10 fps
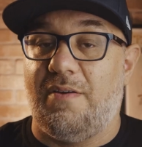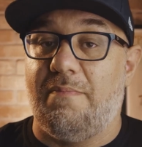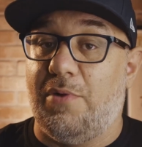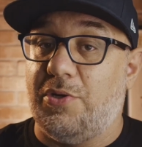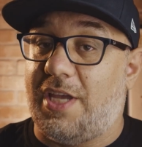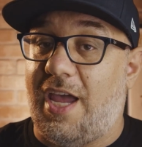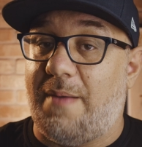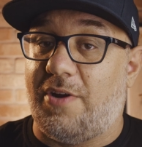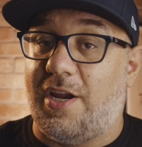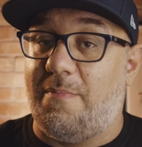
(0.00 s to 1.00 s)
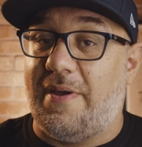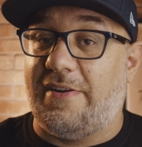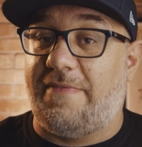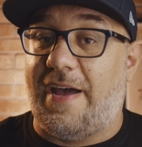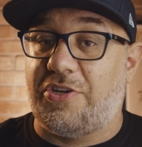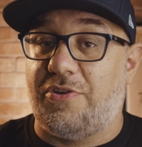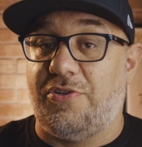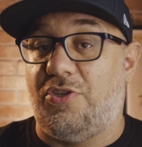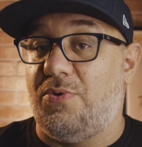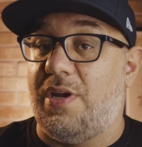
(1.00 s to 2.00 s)
Most camera gear
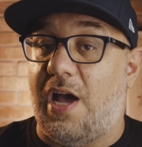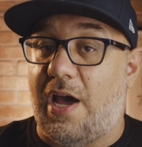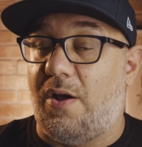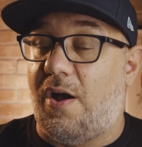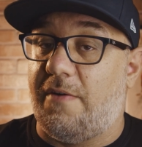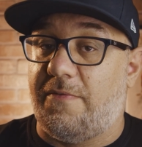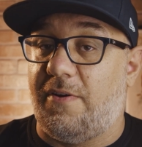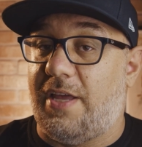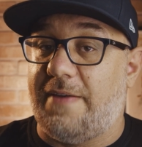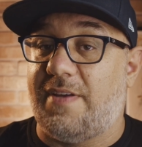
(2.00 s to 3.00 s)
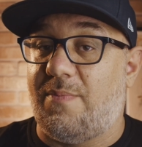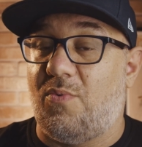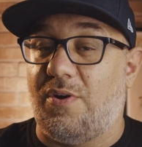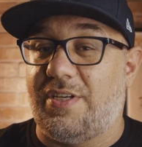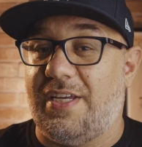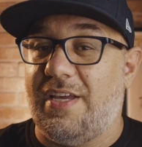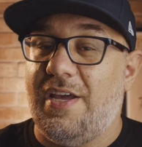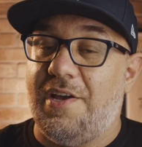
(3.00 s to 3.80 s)
manufacturers do not offer a lifetime warranty.